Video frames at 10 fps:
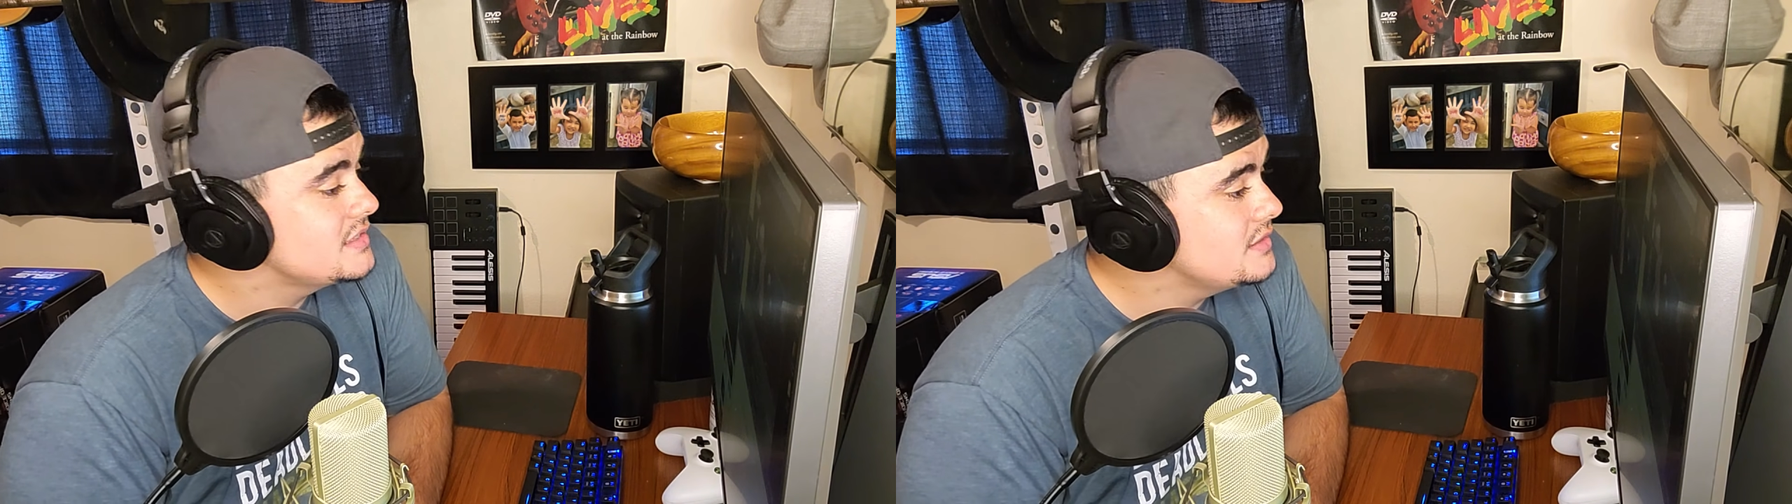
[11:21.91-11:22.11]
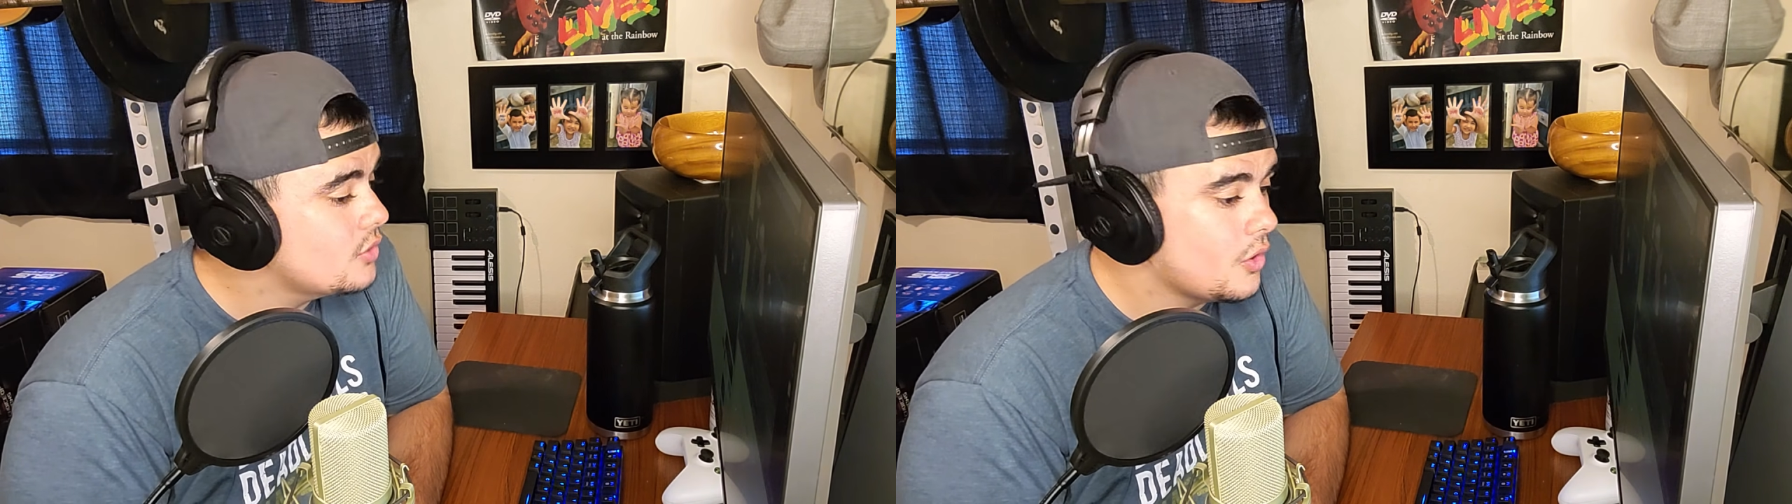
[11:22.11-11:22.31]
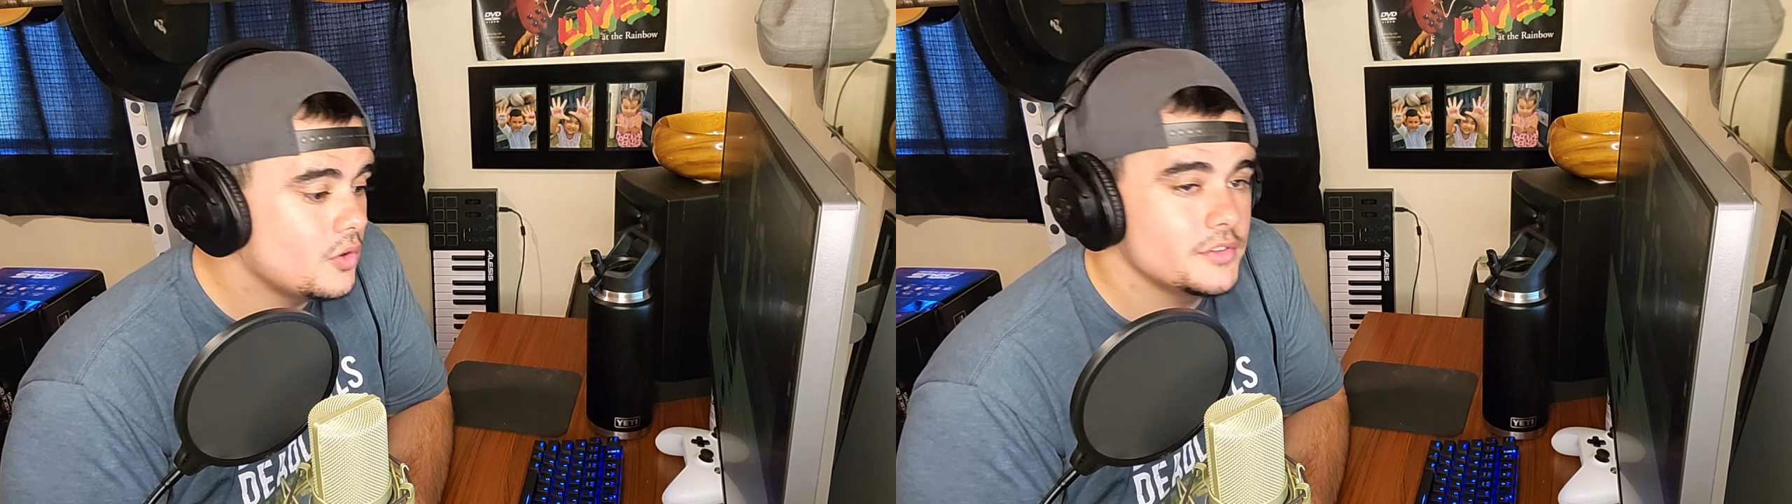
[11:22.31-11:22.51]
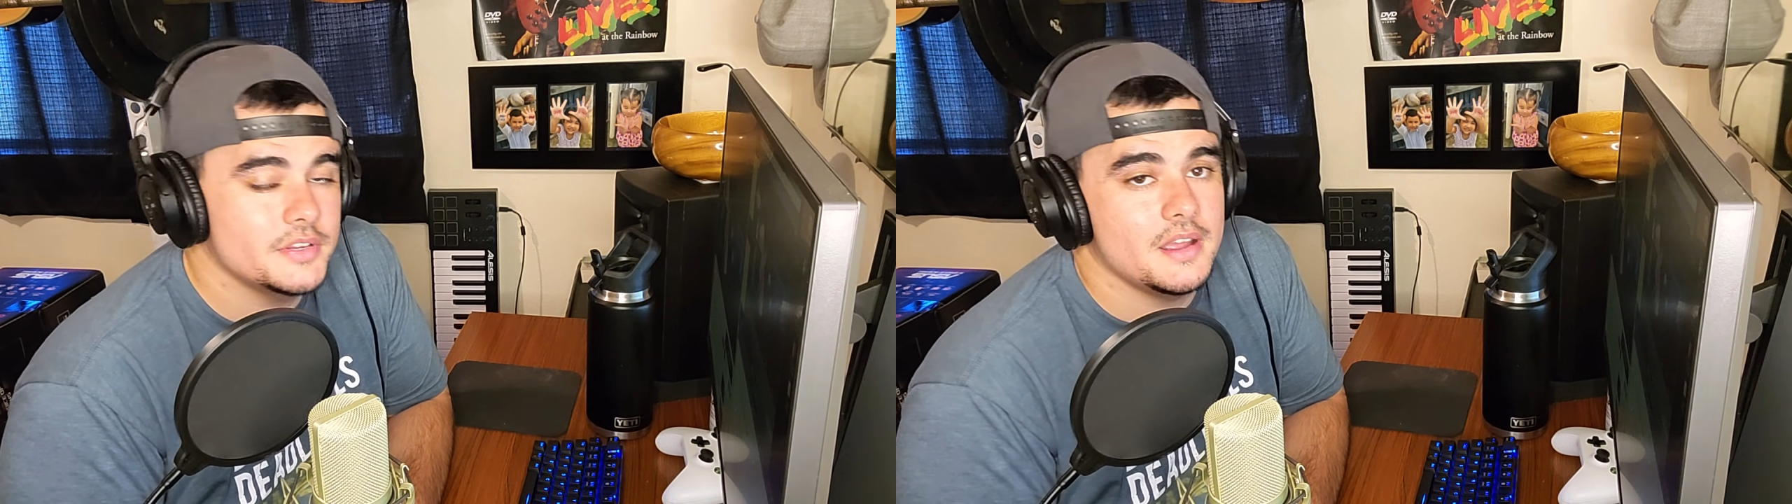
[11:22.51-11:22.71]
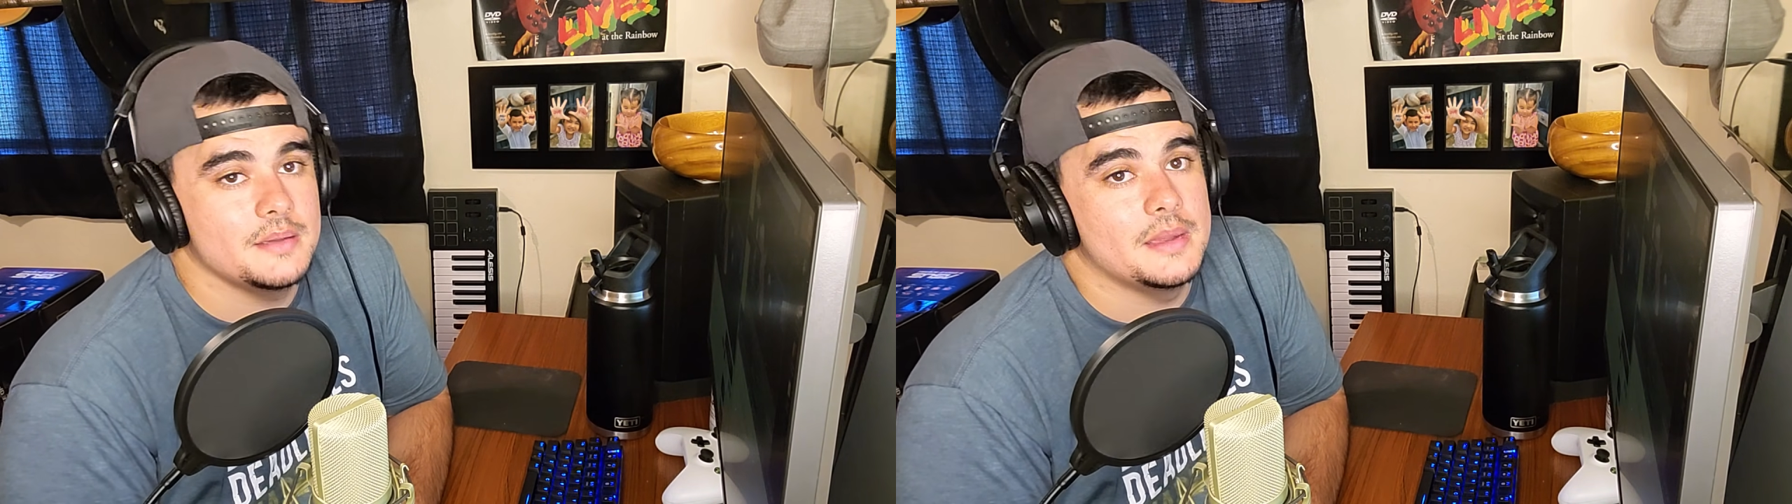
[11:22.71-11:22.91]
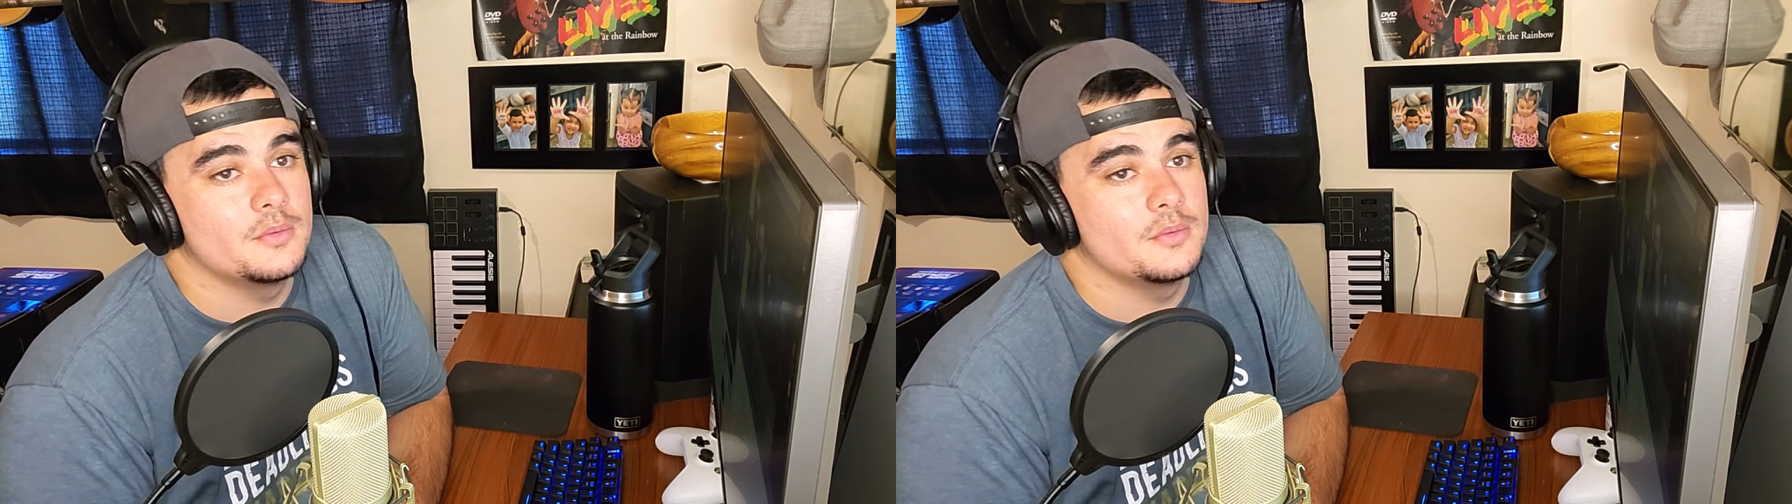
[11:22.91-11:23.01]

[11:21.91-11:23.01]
see it all the time.